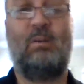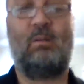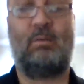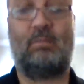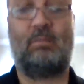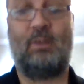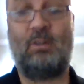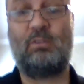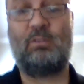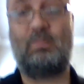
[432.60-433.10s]

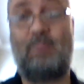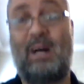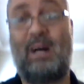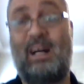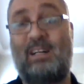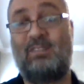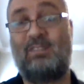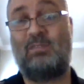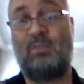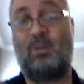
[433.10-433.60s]
reverse
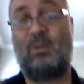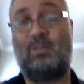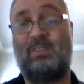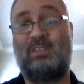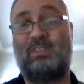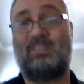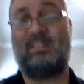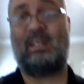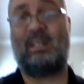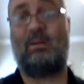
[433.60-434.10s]
bias
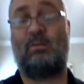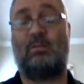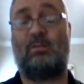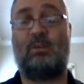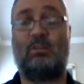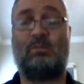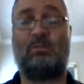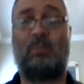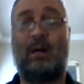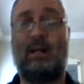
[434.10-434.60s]
voltage, and that
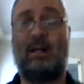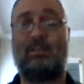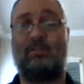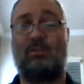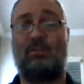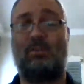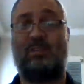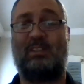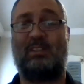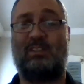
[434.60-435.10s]
reverse bias
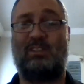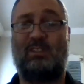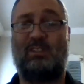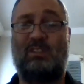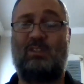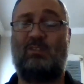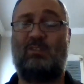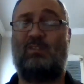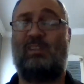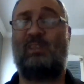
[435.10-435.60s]
voltage is
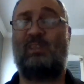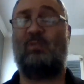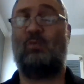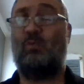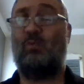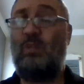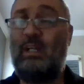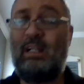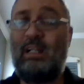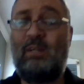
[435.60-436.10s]
usually
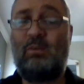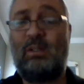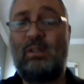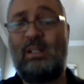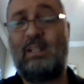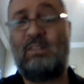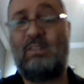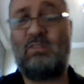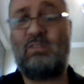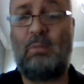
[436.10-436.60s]
really,
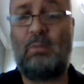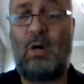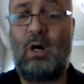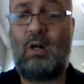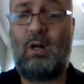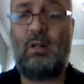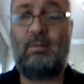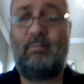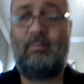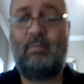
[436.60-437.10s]
really
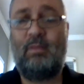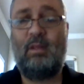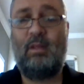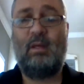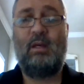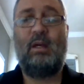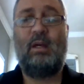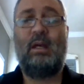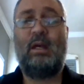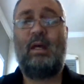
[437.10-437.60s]
small.
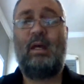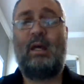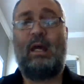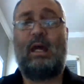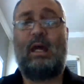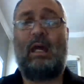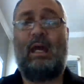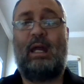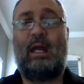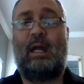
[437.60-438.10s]

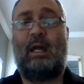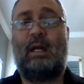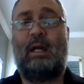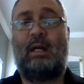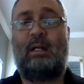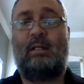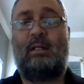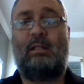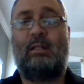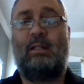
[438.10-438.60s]

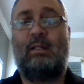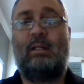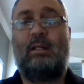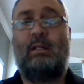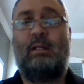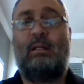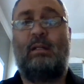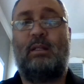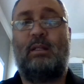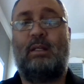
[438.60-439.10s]
And
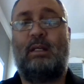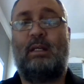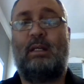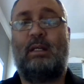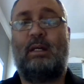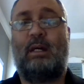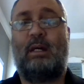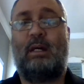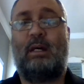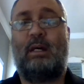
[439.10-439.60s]
the